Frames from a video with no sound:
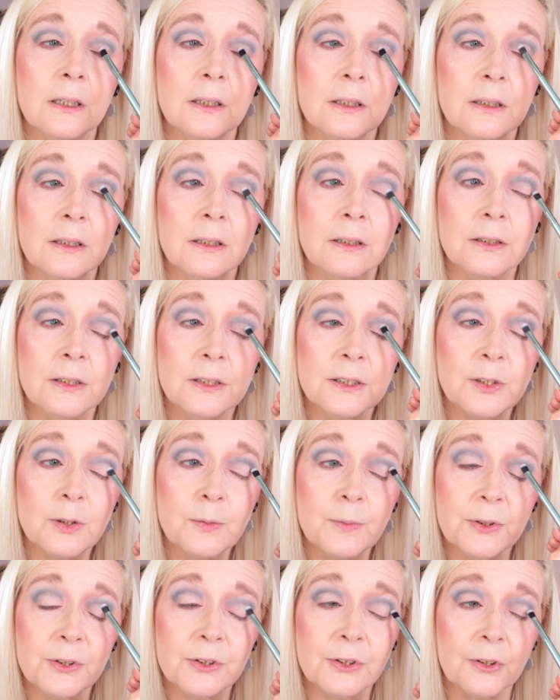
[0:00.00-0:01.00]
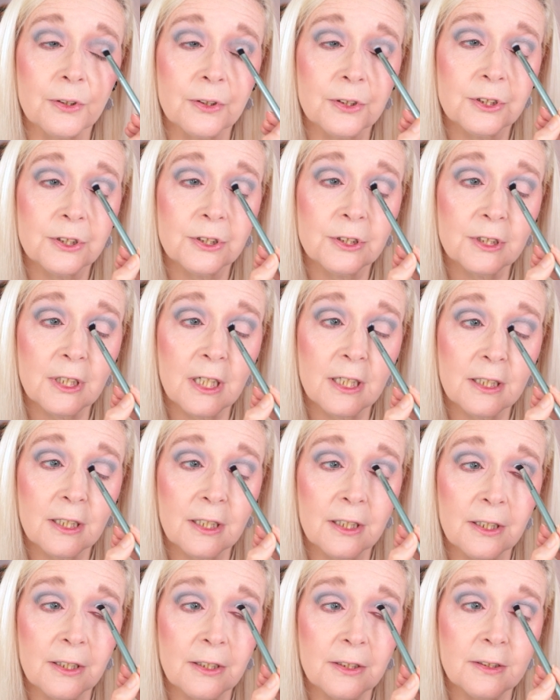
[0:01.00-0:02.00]
the Super Shock
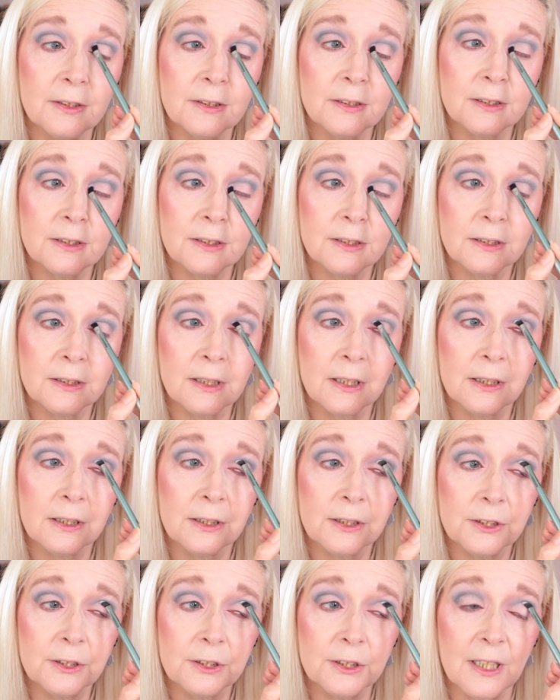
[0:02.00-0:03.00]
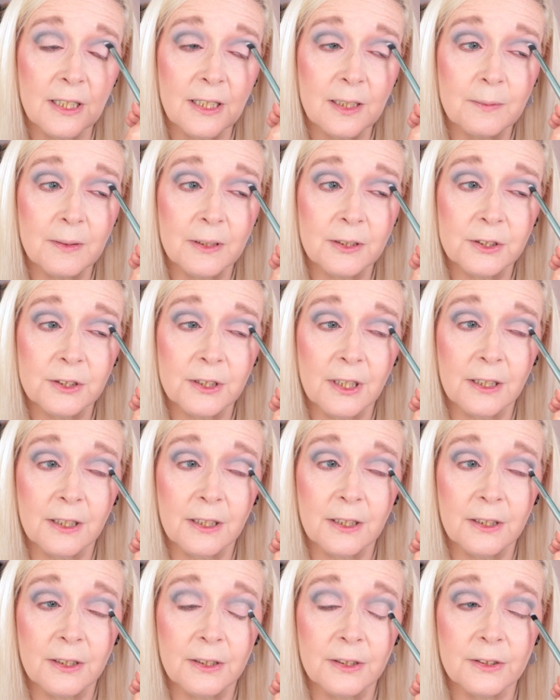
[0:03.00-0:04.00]
shadows, Jelly Mutt
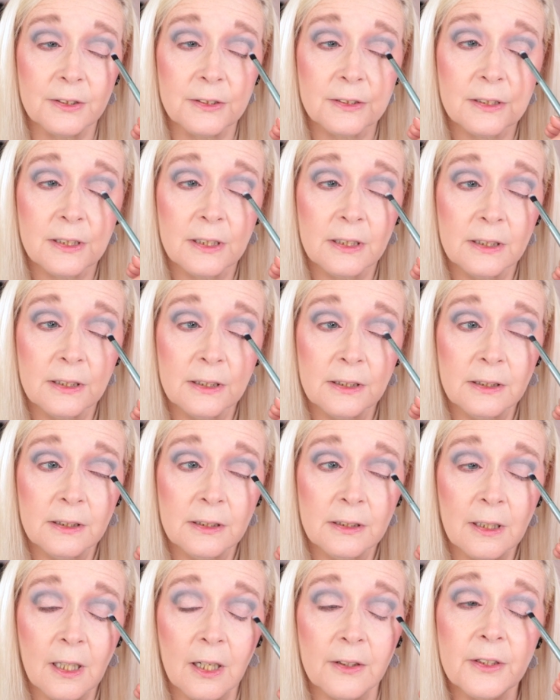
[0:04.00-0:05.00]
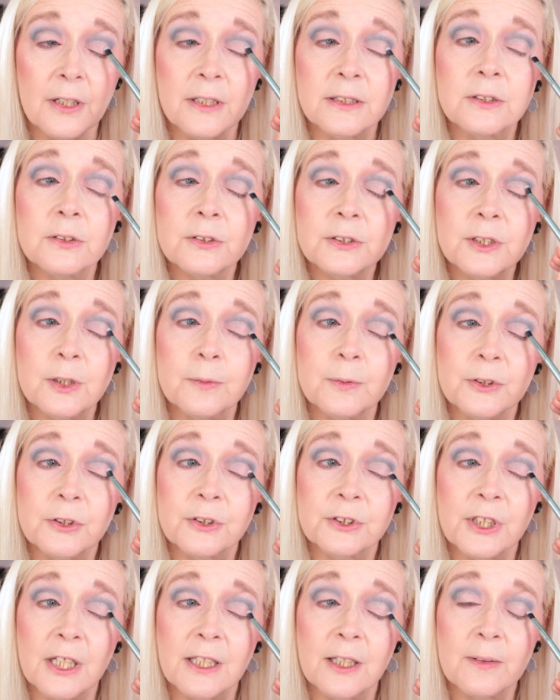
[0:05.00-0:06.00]
shadows. Oh no, it's not Super
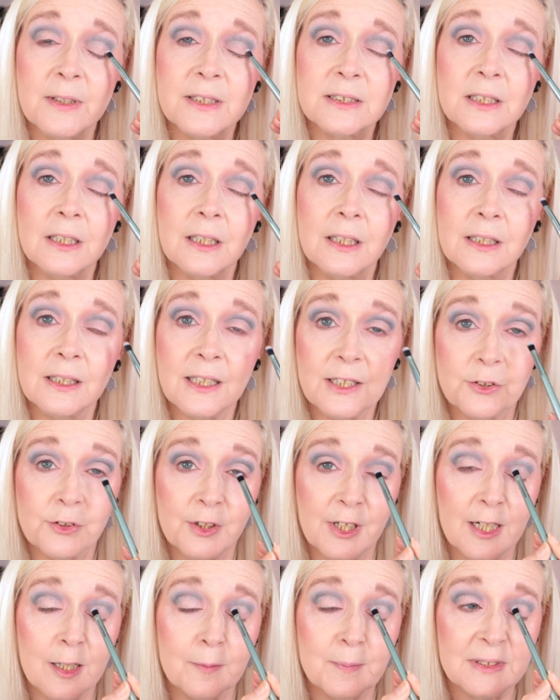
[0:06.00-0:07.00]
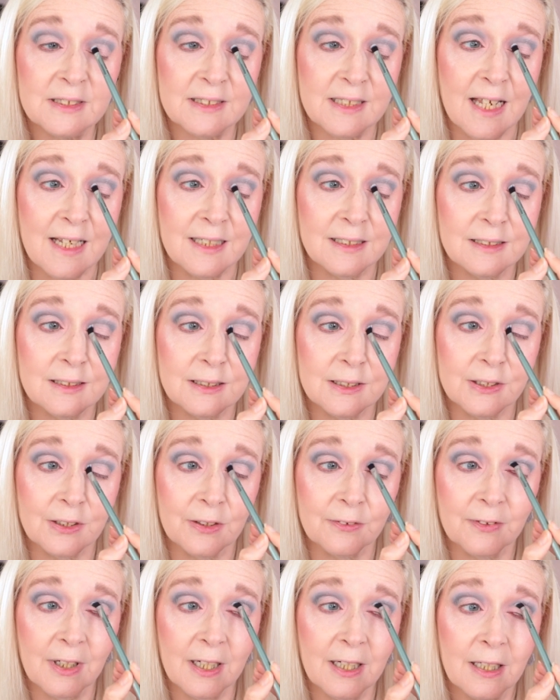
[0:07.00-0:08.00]
Shock shadow, it's Glitterly Obsessed,
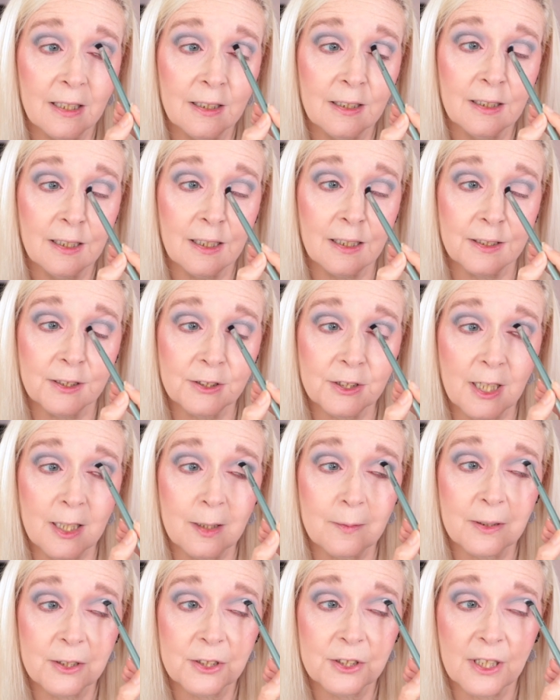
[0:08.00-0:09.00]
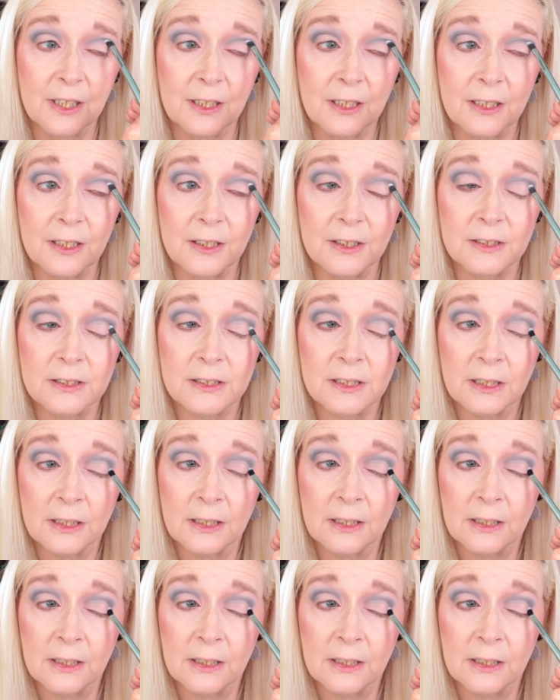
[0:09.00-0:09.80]
sorry, and the Jelly Mutt shadows.